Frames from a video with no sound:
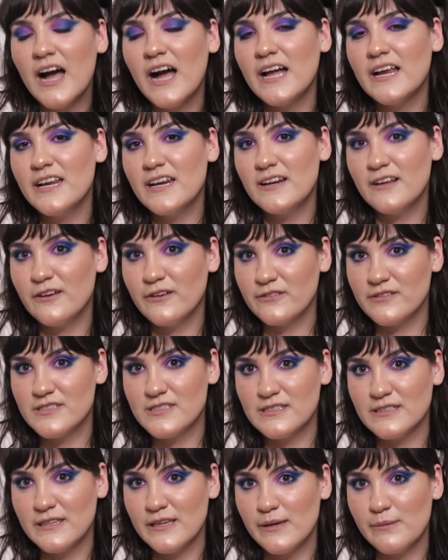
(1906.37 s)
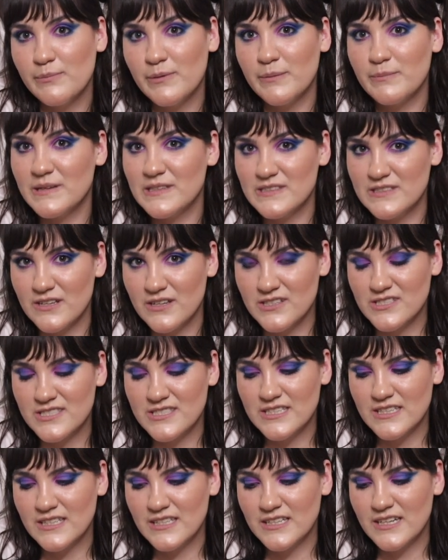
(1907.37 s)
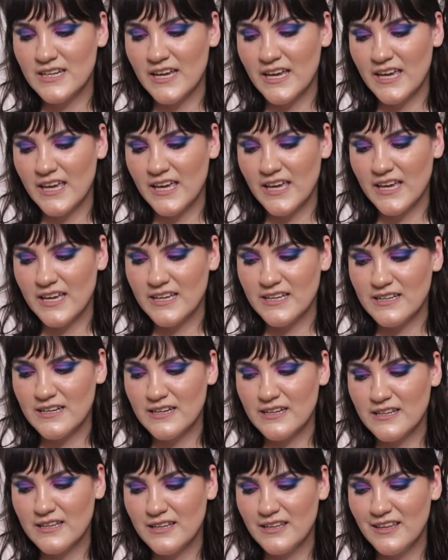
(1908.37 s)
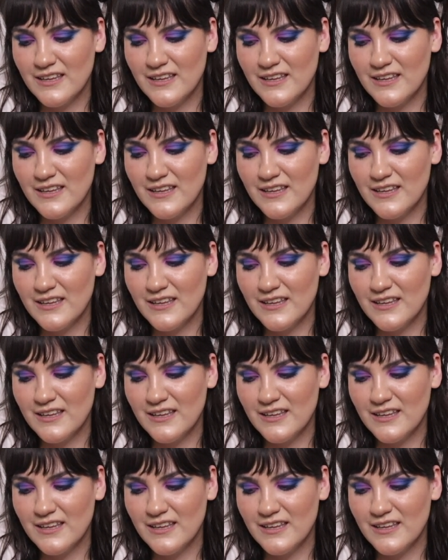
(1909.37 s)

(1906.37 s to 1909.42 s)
I need to go to sleep, I'm exhausted, and